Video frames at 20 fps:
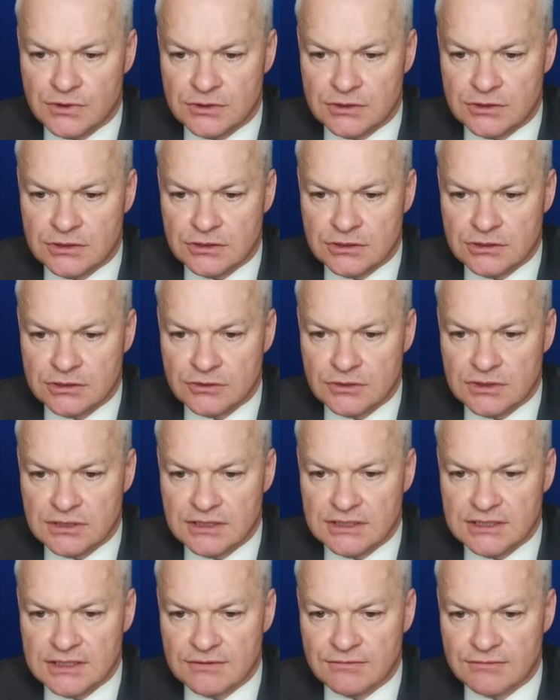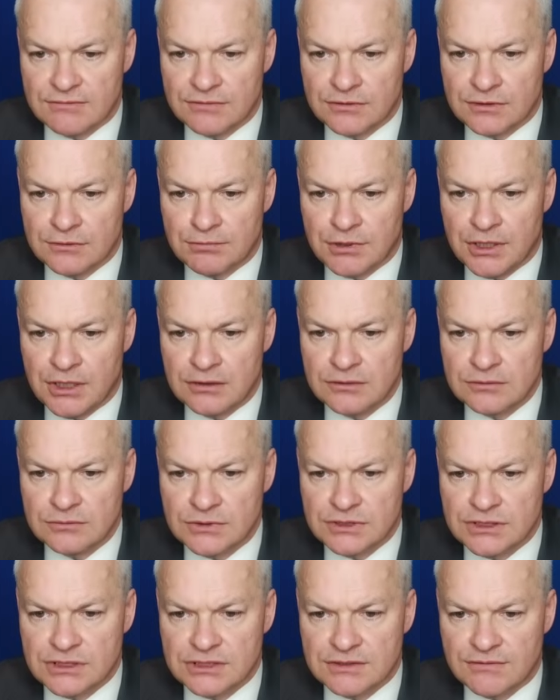Just 27 for opponent,
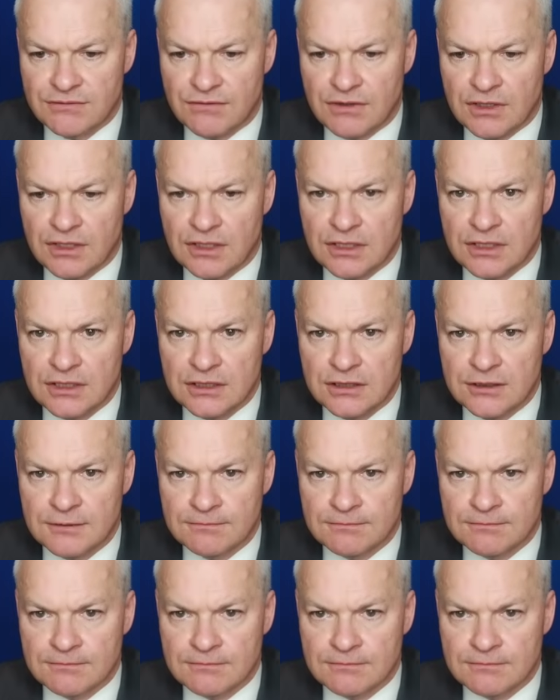which is fine.